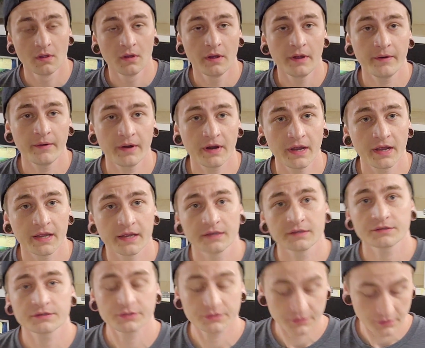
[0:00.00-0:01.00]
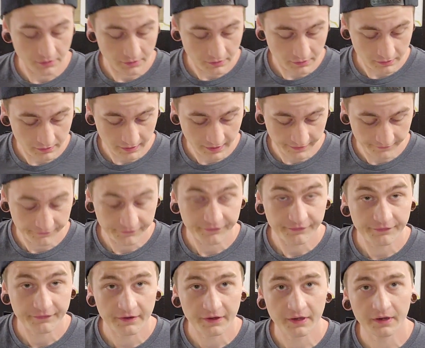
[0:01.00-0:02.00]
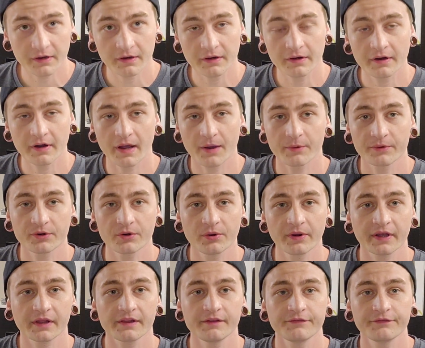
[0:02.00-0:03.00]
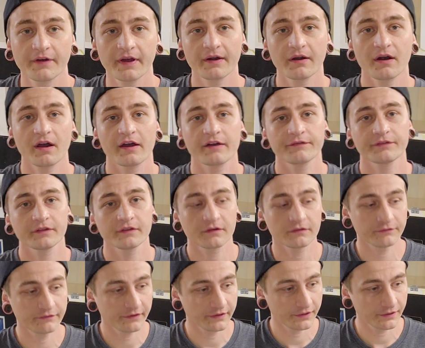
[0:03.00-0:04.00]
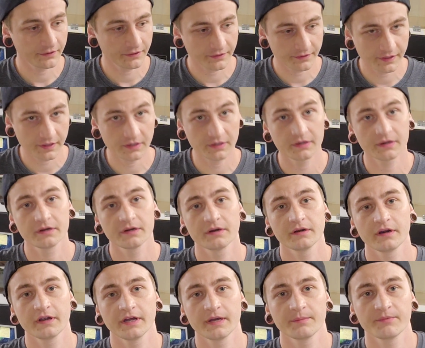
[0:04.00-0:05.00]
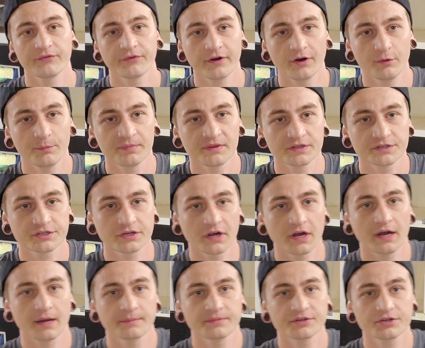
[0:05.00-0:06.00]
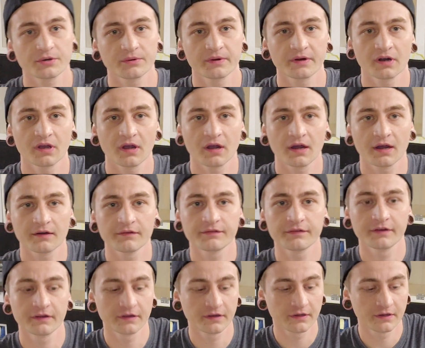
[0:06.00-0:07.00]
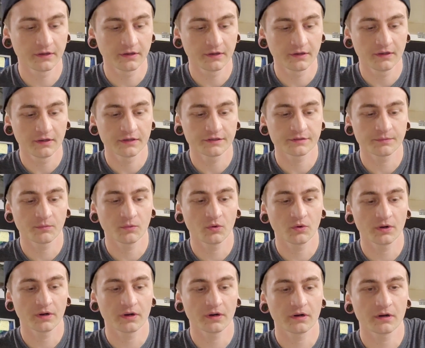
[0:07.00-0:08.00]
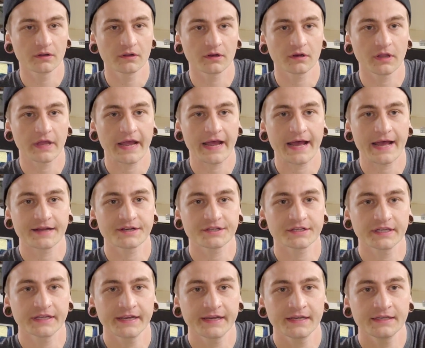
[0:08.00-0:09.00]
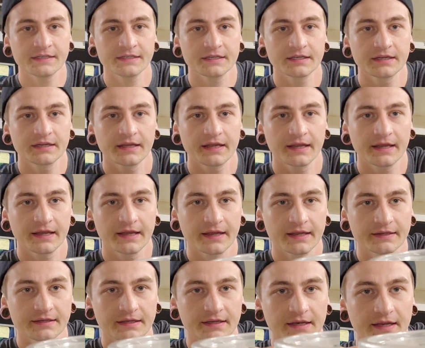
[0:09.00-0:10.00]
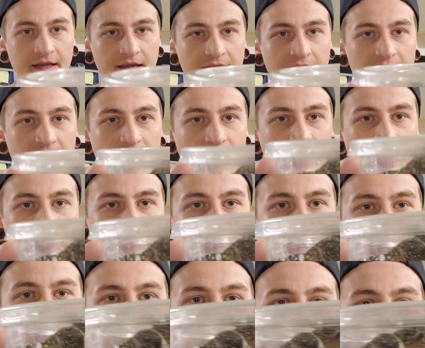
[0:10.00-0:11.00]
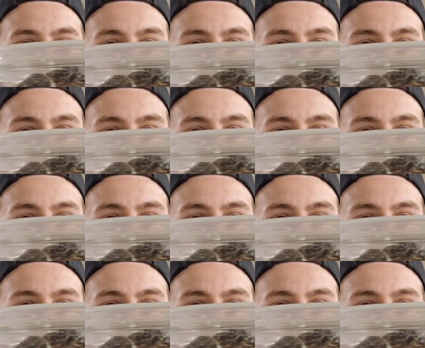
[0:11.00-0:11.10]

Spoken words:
Alright, so I figured I would quickly fire off a little video here before I open the shop, showing off some more little hatchlings. Today we have